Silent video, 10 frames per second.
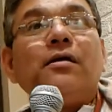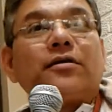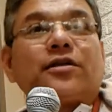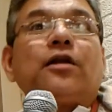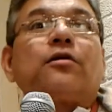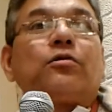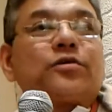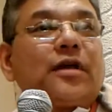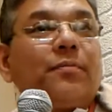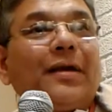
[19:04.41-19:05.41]
Son
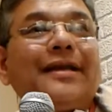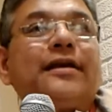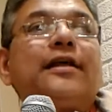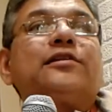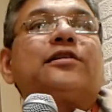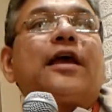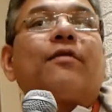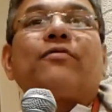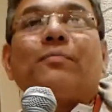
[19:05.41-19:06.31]
grows up and he takes care of the